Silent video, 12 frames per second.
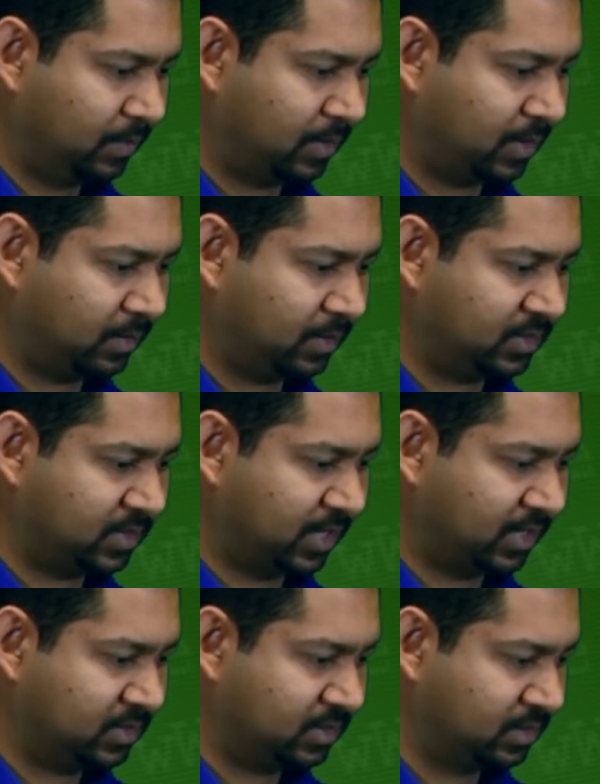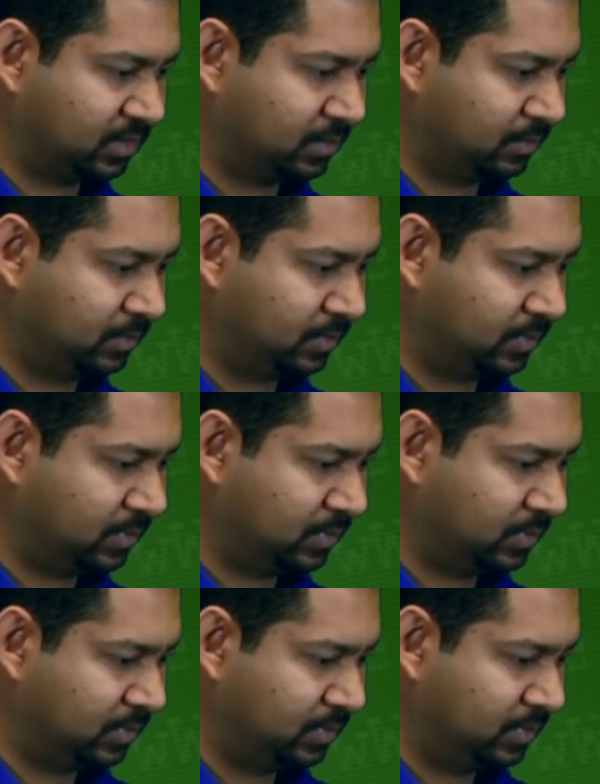Now let's add some
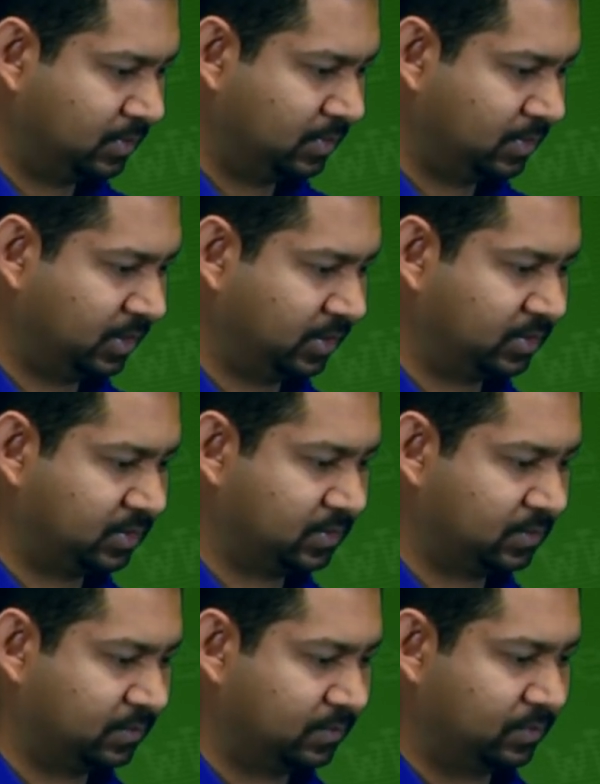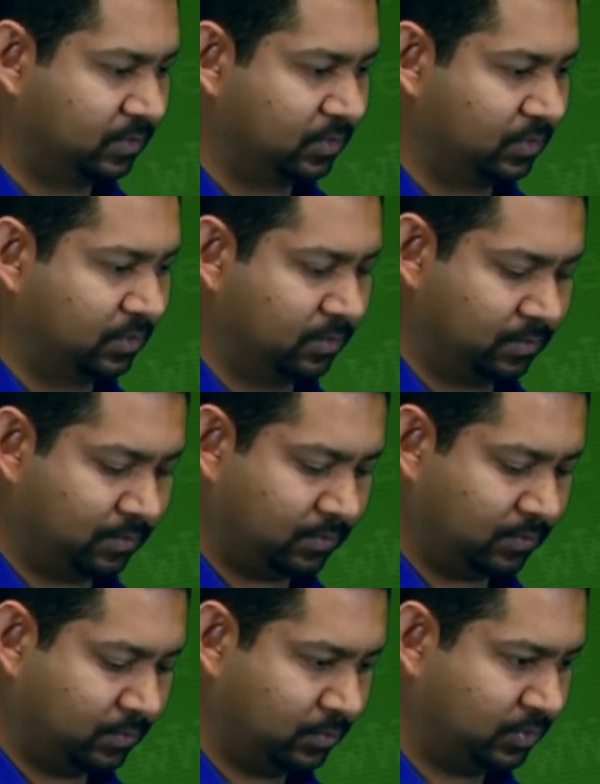links. So
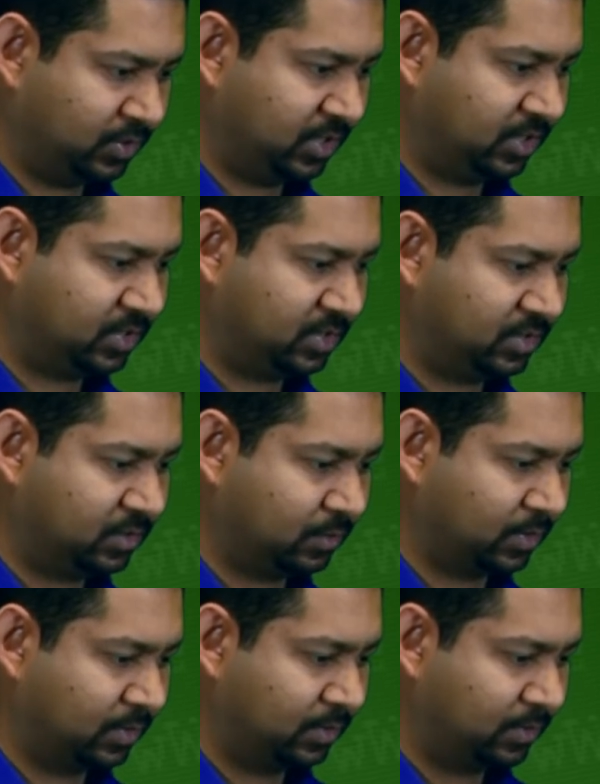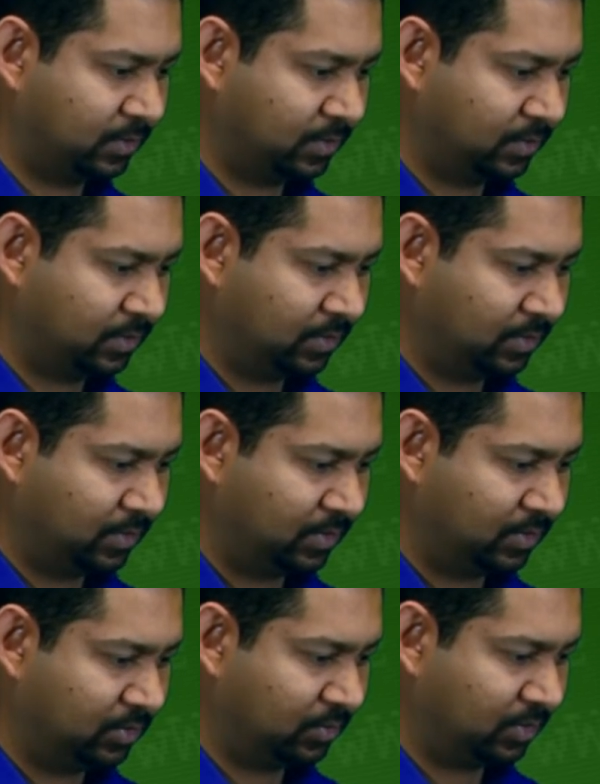we'll change this one
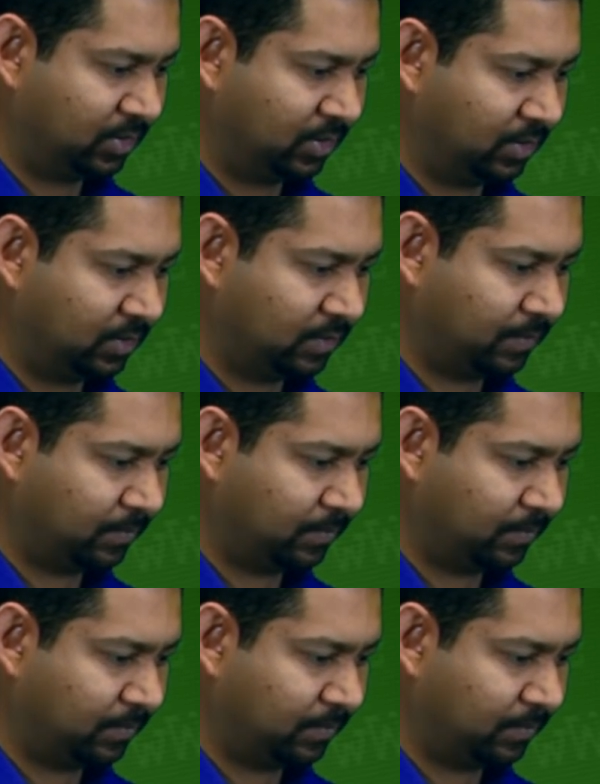into a link.